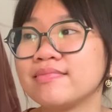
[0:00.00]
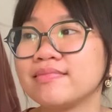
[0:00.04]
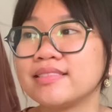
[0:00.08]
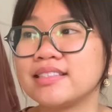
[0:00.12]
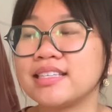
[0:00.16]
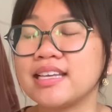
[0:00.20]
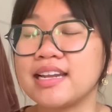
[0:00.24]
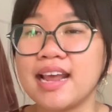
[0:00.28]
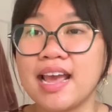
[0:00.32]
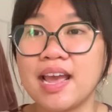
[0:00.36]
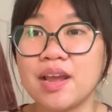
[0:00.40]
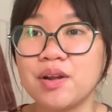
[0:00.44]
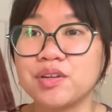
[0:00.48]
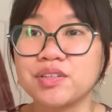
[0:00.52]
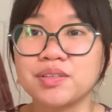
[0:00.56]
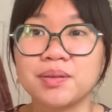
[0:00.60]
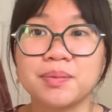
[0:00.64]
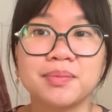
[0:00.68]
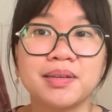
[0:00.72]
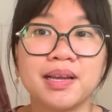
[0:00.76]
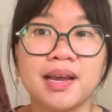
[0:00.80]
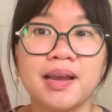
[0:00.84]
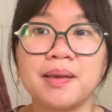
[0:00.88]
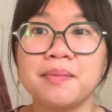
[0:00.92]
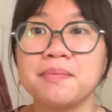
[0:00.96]
today or
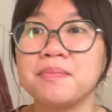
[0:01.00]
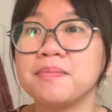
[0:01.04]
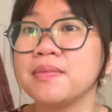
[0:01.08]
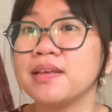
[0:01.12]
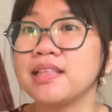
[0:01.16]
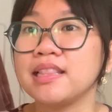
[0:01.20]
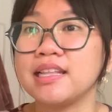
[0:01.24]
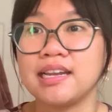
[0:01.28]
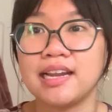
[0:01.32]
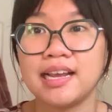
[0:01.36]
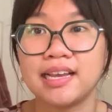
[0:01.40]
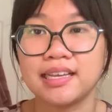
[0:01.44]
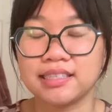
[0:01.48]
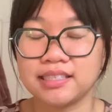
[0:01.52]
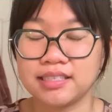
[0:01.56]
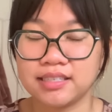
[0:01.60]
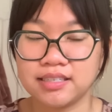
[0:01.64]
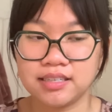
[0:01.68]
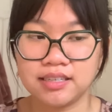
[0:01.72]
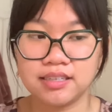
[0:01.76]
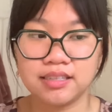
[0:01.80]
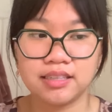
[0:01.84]
sometime in the next